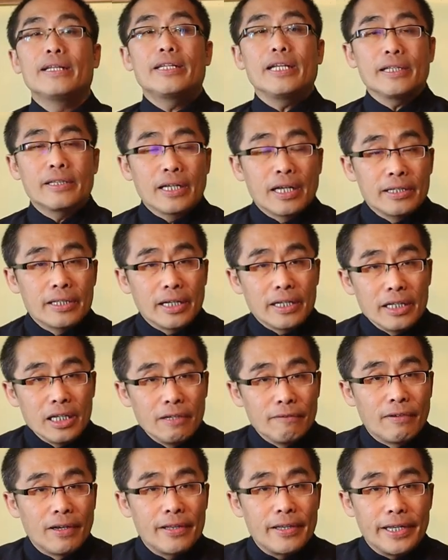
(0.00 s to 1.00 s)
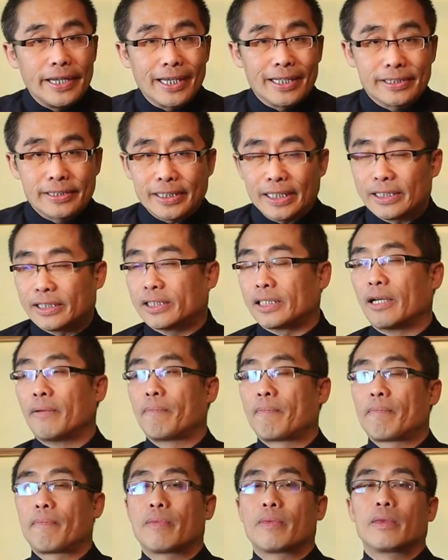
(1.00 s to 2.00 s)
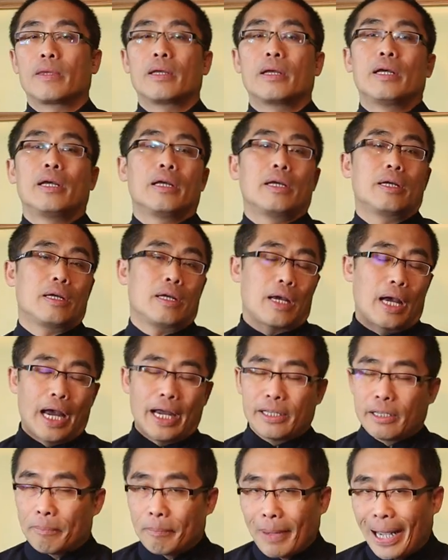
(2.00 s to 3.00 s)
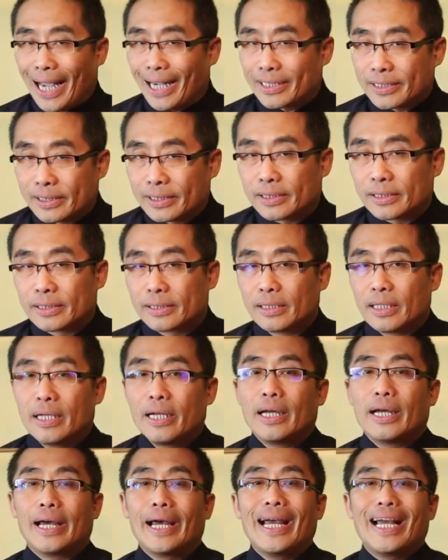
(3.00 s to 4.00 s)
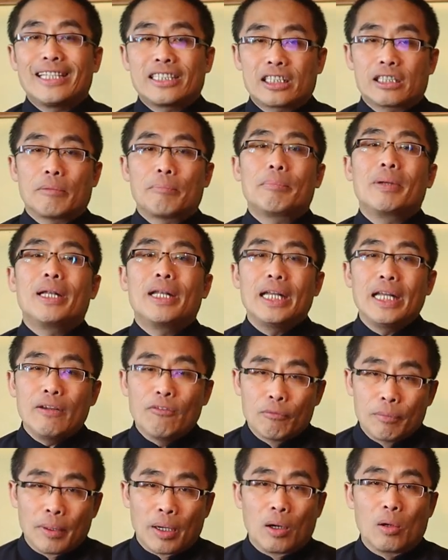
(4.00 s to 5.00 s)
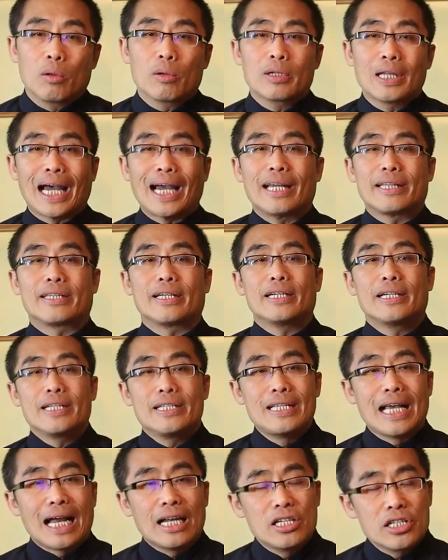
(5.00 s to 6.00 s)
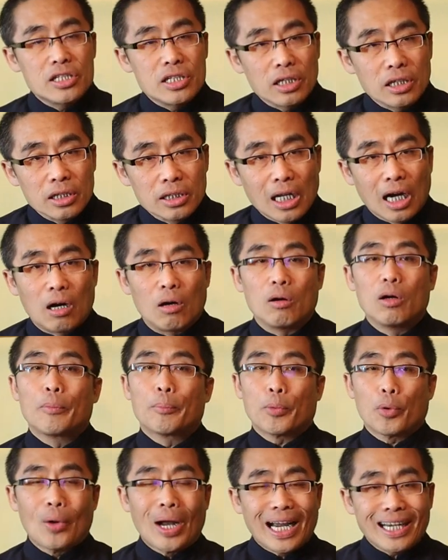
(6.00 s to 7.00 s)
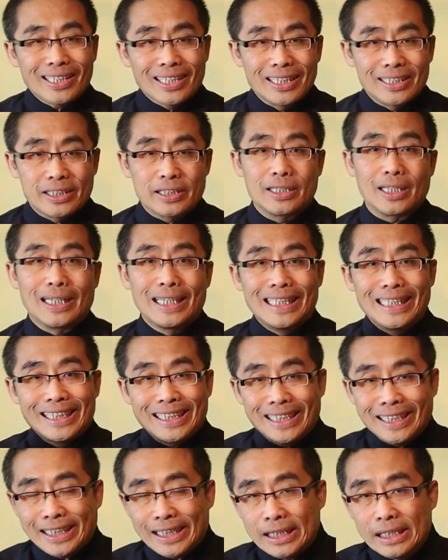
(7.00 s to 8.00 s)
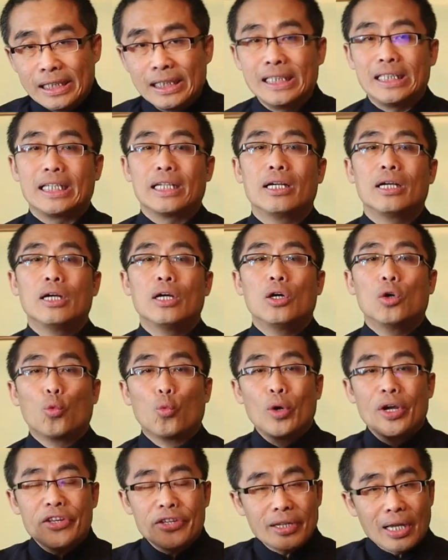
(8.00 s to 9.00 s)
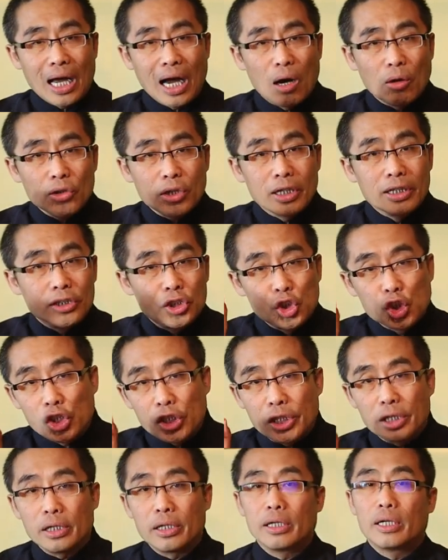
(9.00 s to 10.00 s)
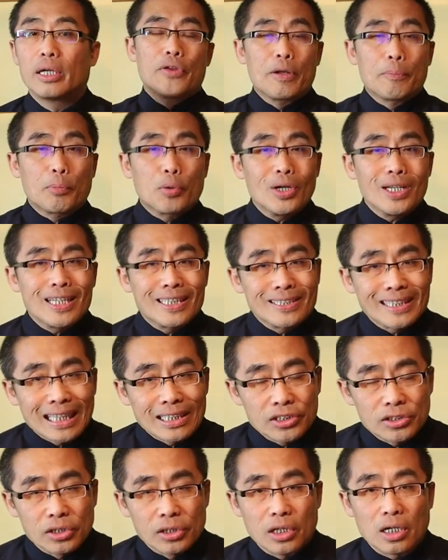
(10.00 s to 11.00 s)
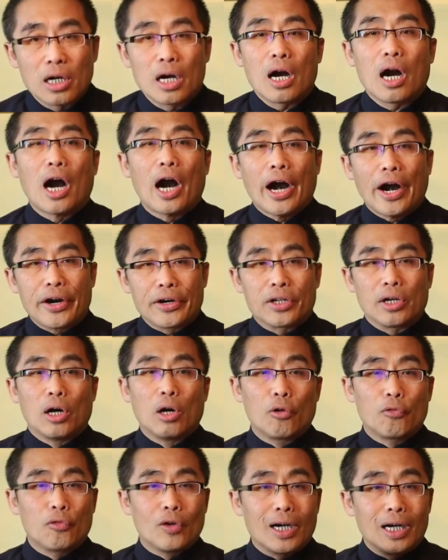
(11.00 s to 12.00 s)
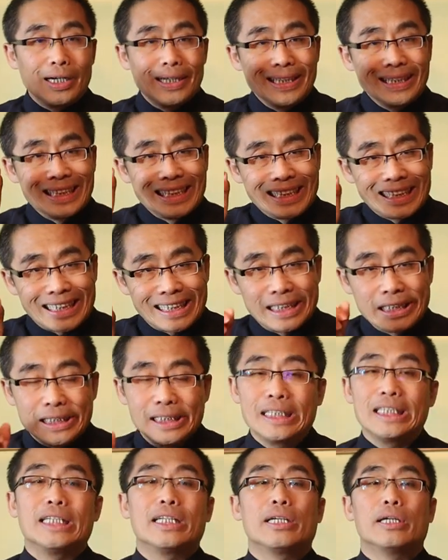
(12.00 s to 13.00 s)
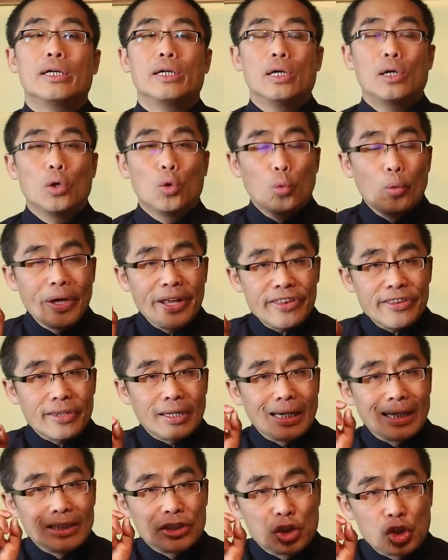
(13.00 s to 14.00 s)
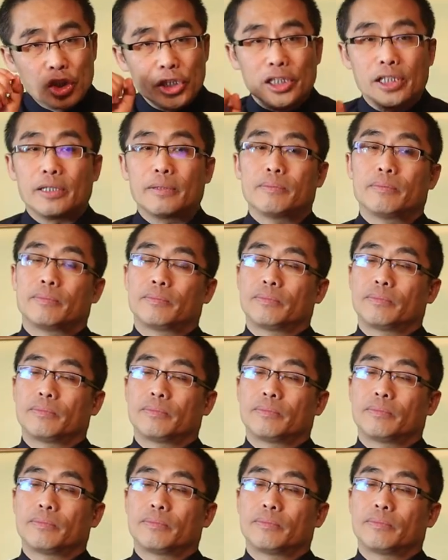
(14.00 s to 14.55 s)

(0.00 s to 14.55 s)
didn't even exist. At max, it's believable that Yan Sheng Dao practiced Xin Yi without a G, the predecessor art of Xing Yi with a G.